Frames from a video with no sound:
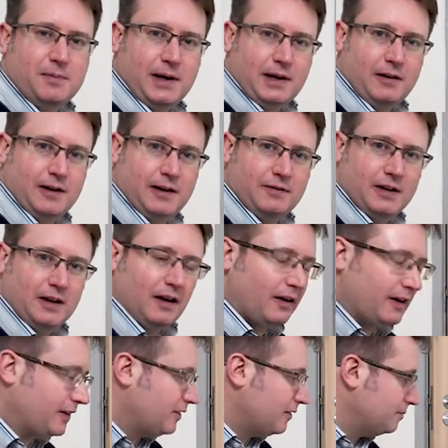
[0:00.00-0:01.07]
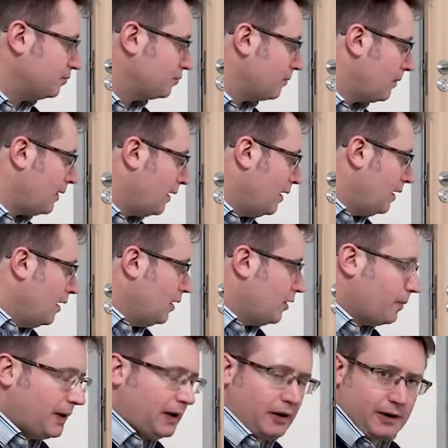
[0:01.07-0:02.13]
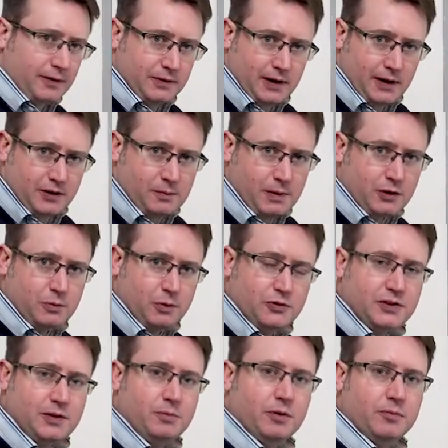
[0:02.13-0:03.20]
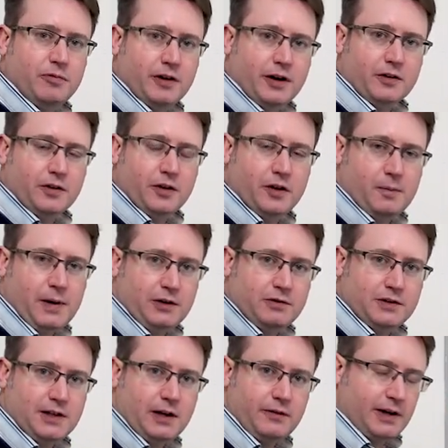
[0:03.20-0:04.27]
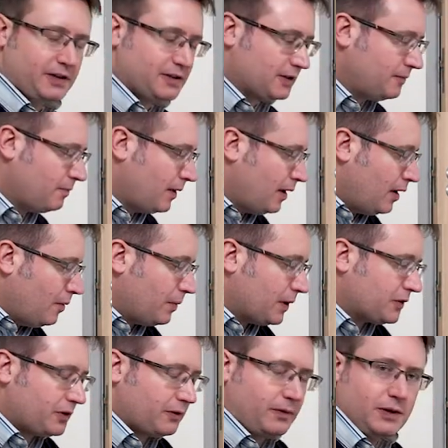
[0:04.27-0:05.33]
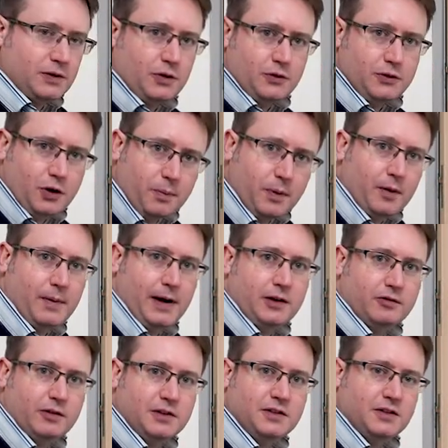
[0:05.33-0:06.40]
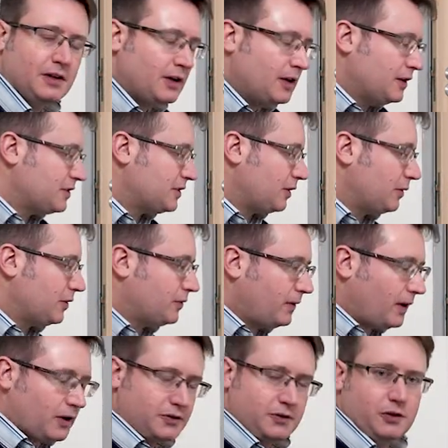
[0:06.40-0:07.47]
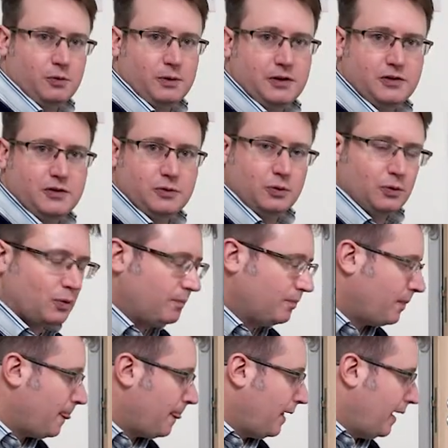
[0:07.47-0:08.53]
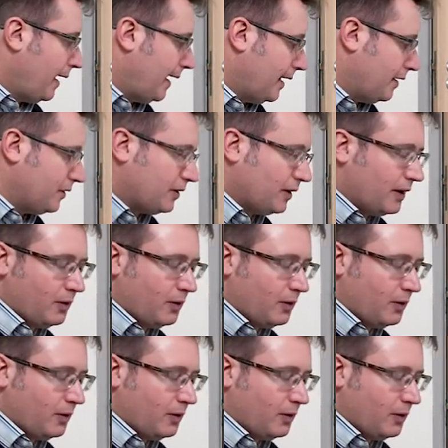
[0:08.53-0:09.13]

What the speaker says: PillowLifter Lite. The PillowLifter is a much more simple product than the mattress elevator because it fits on top of the mattress, so it's faster to install, and